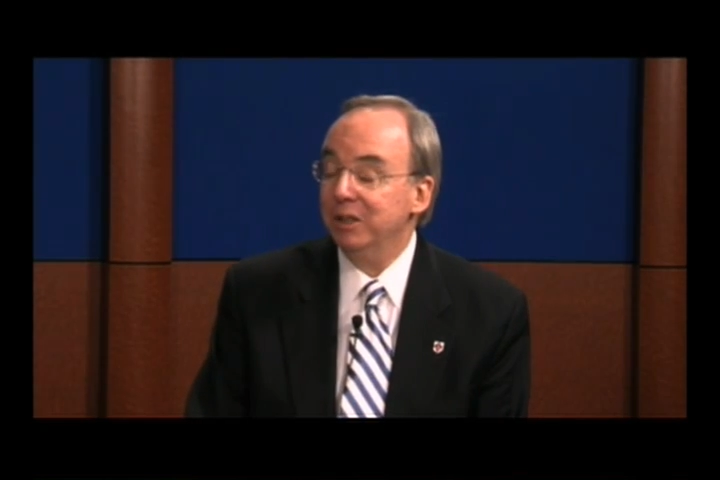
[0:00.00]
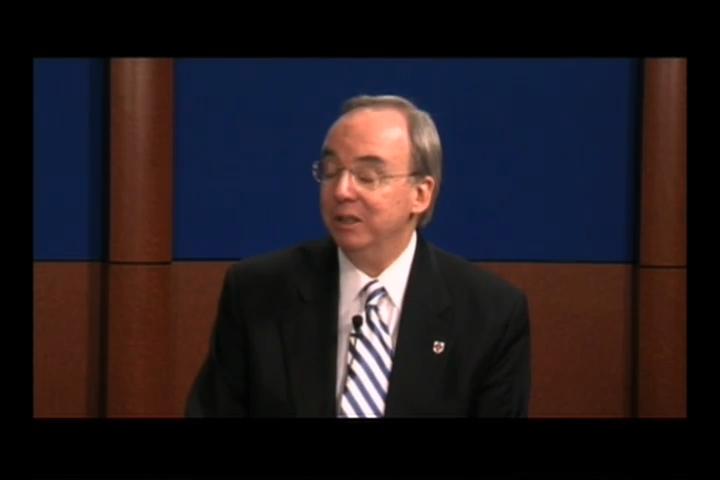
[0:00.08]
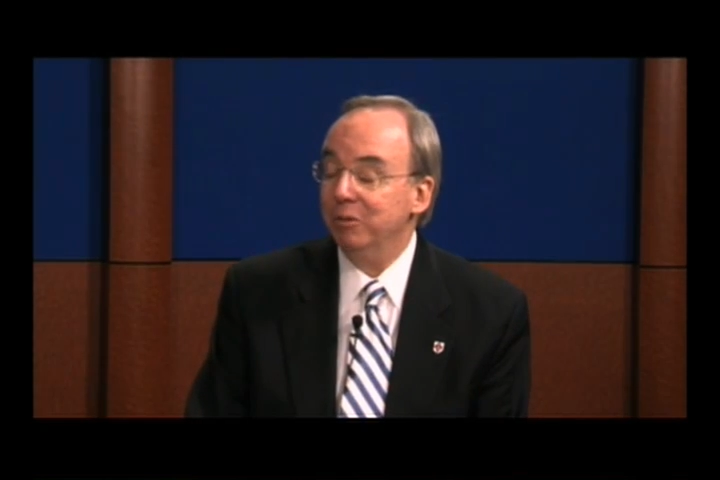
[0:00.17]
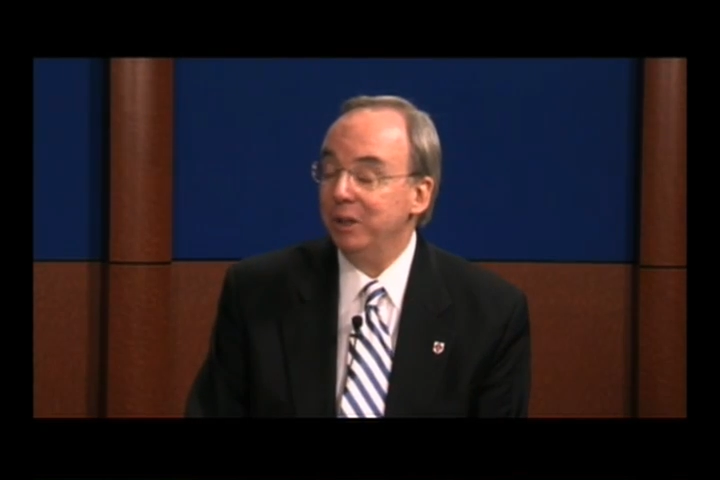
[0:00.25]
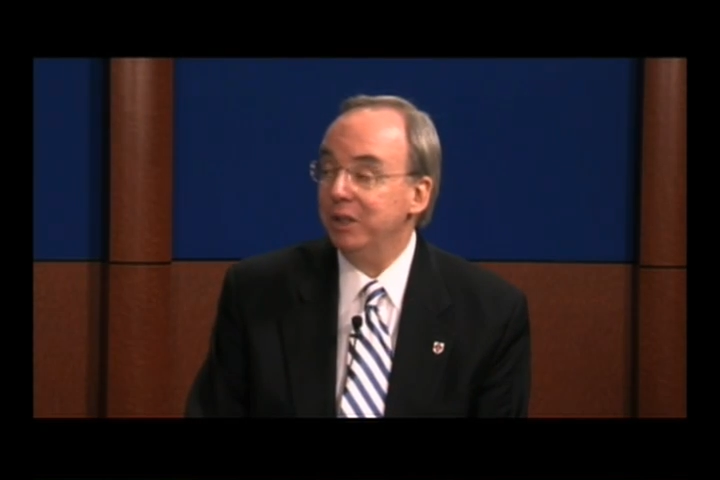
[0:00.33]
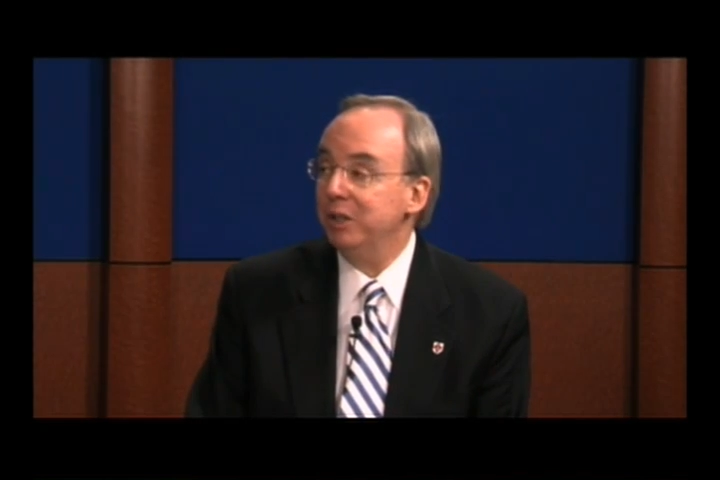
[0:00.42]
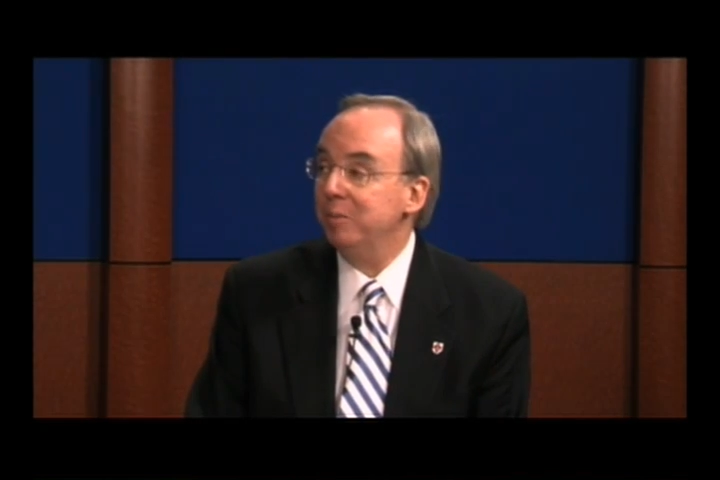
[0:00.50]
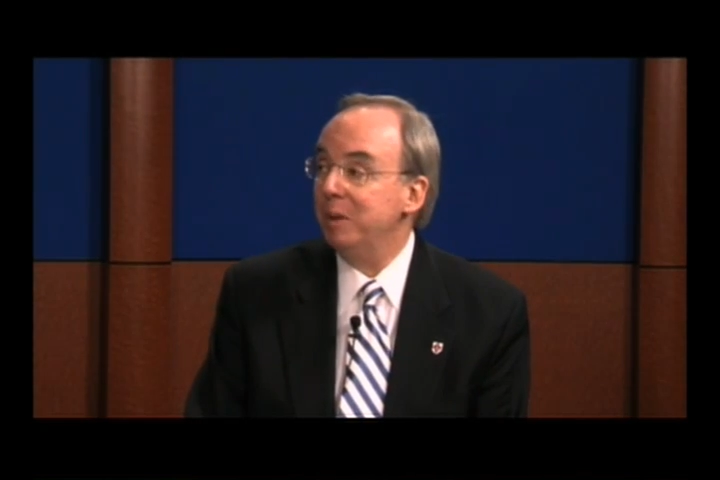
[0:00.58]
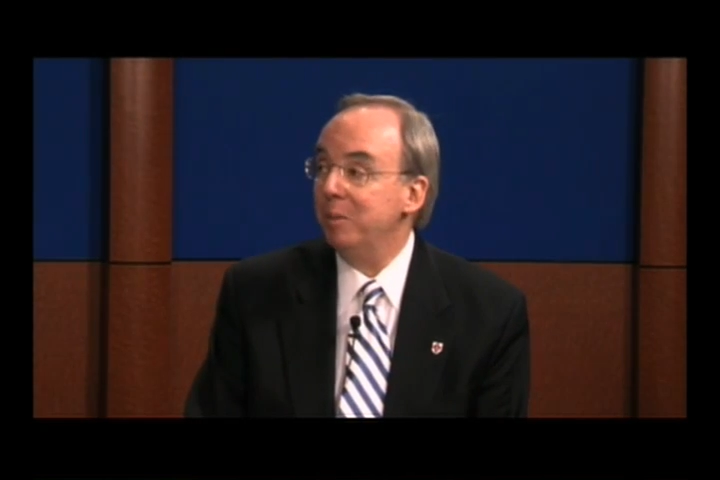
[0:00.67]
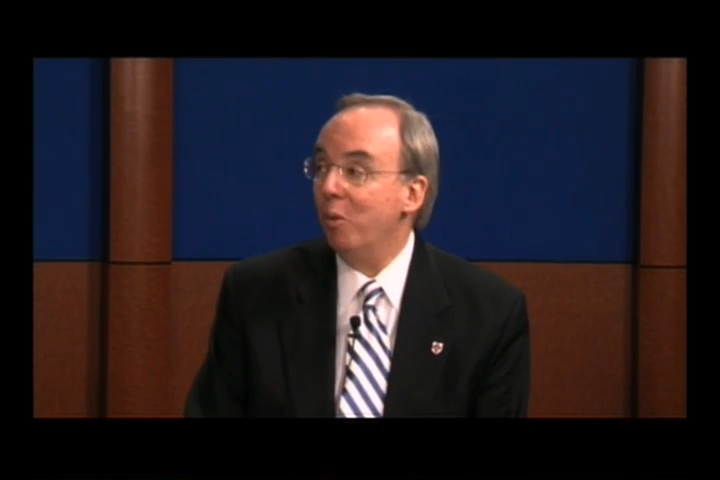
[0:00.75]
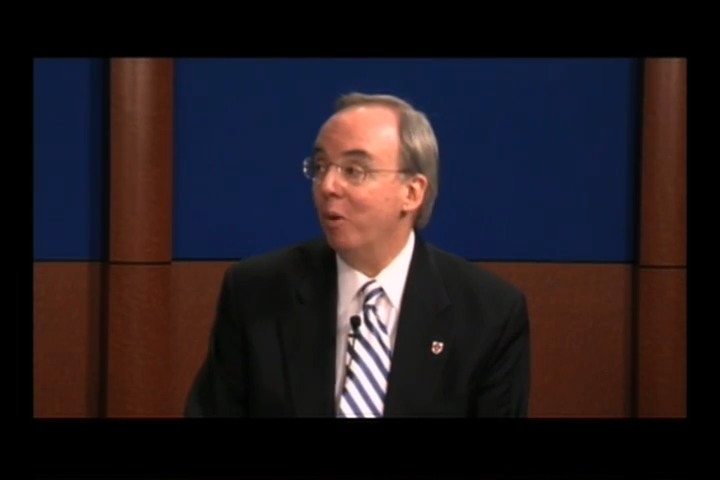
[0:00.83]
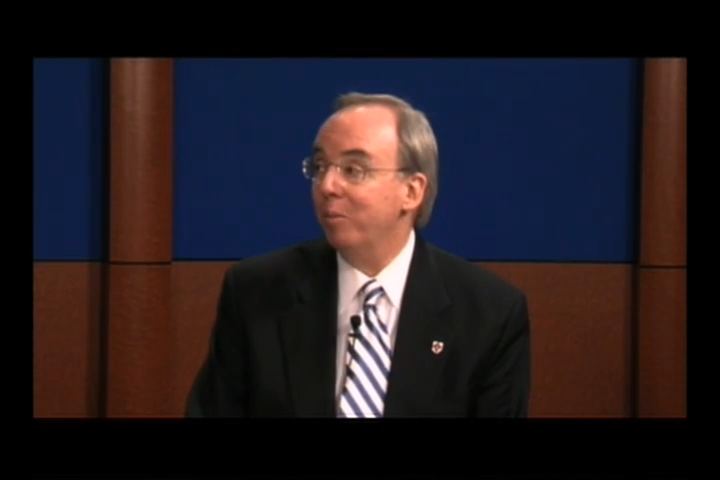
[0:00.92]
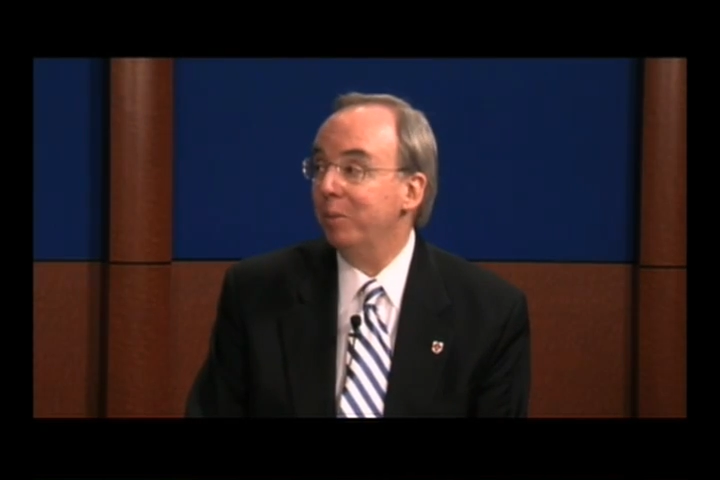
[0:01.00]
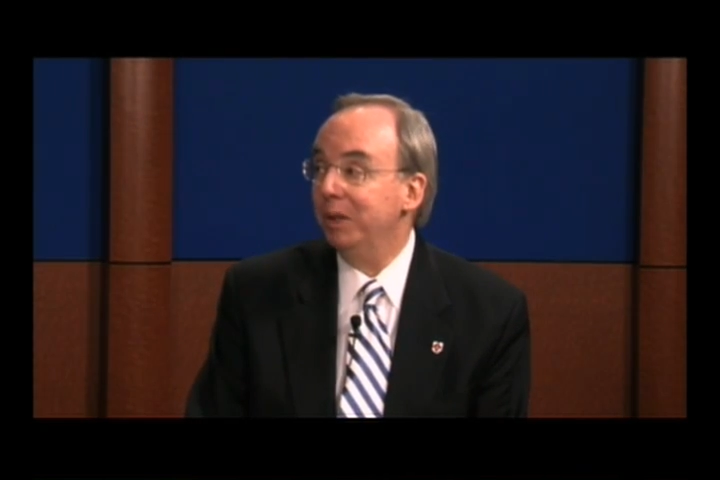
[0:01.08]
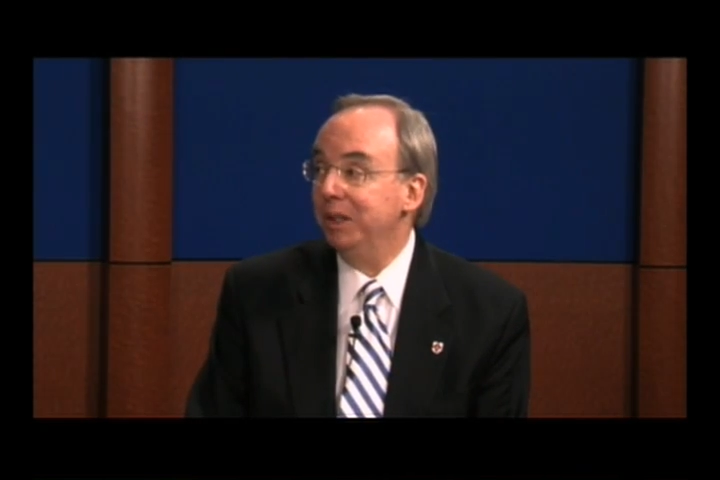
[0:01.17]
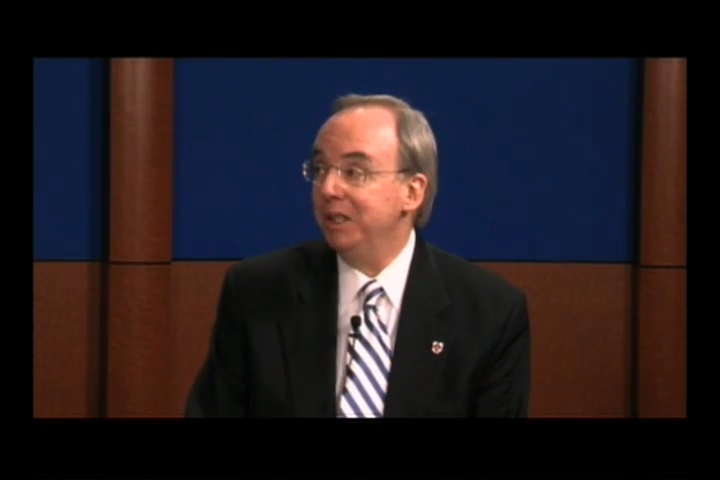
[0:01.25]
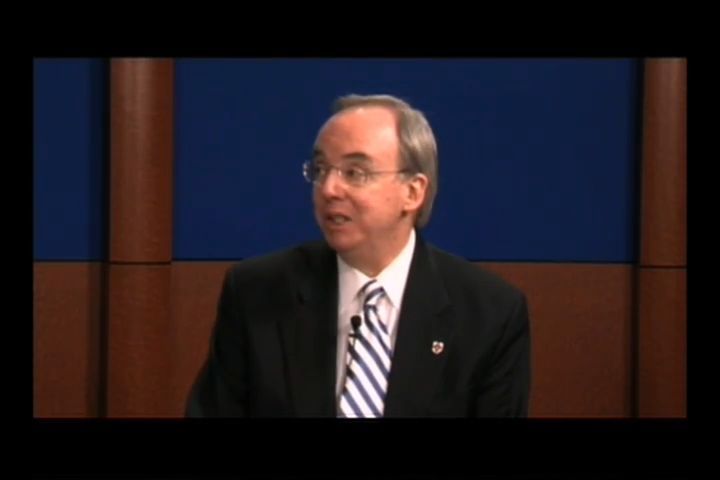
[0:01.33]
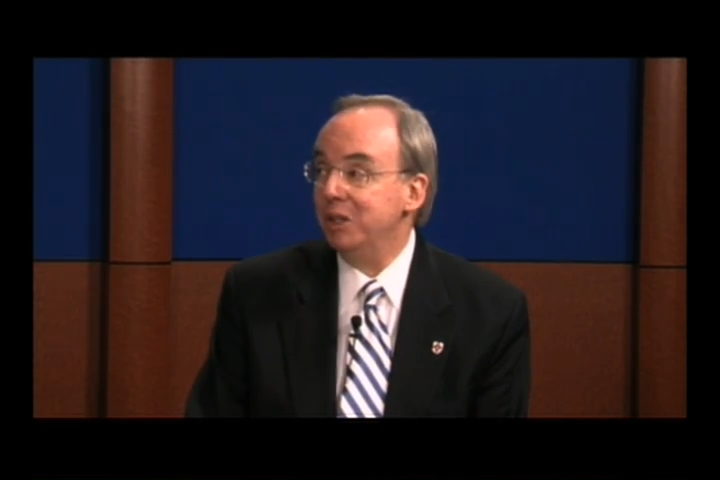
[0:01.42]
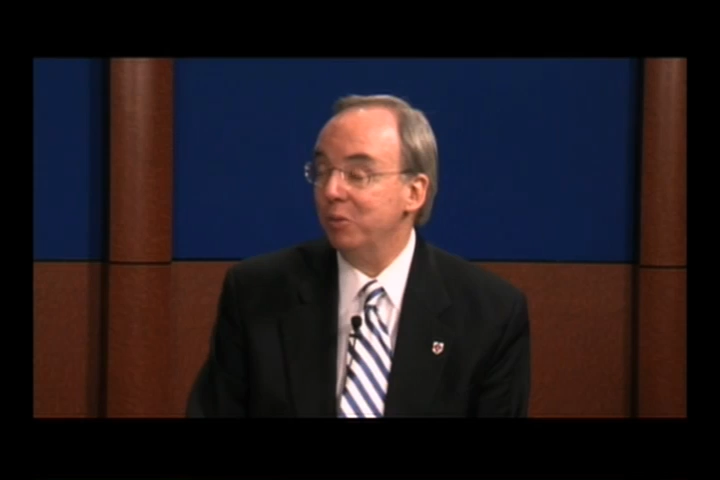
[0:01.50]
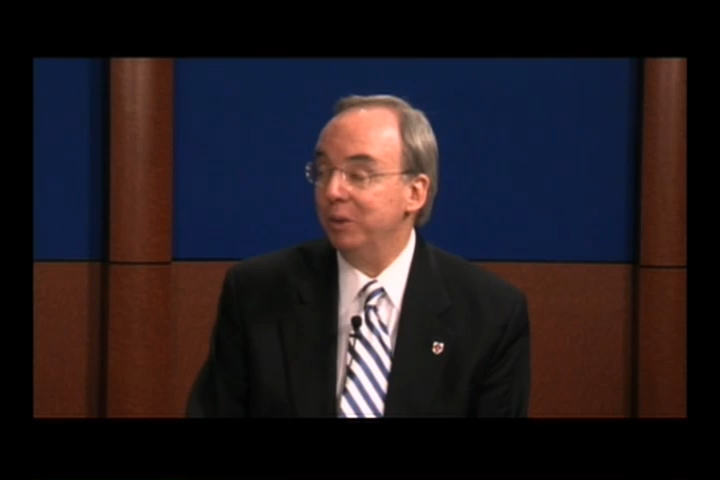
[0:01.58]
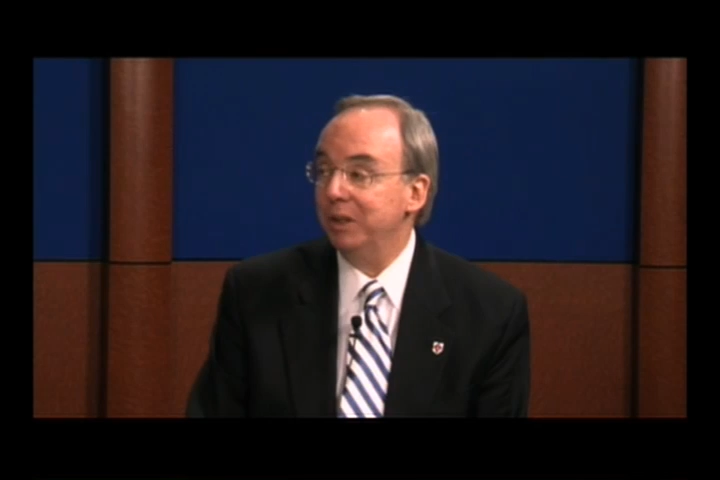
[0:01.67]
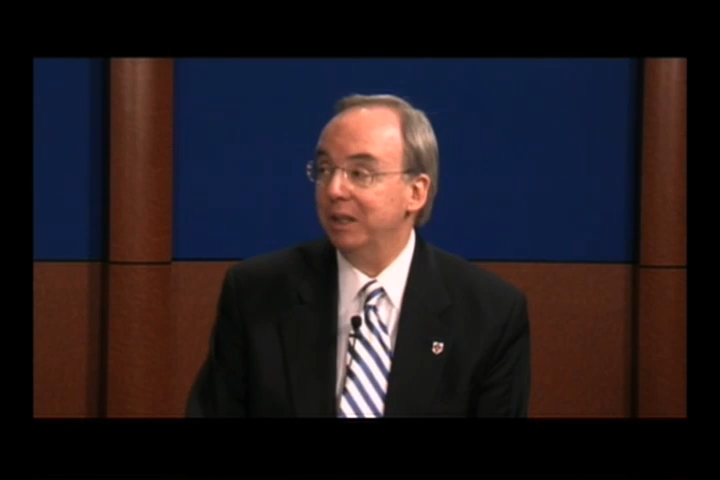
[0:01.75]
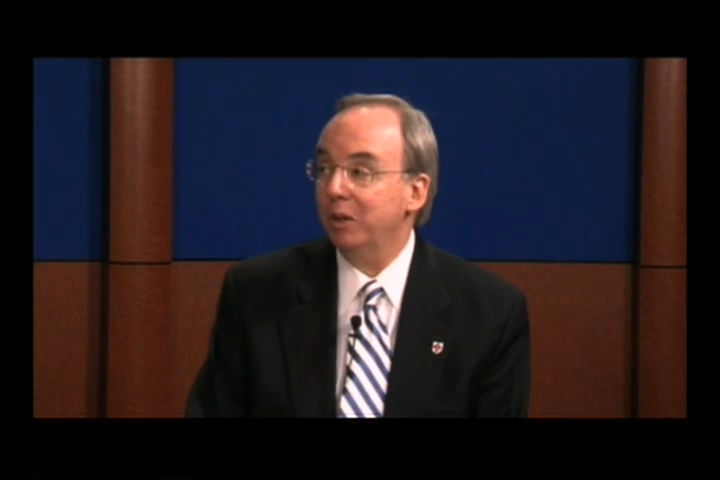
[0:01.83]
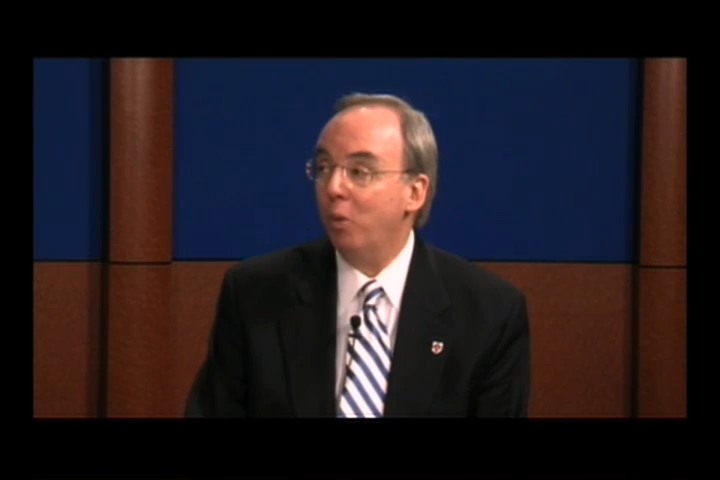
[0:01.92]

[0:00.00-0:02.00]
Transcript: Uh, we couldn't be more pleased with the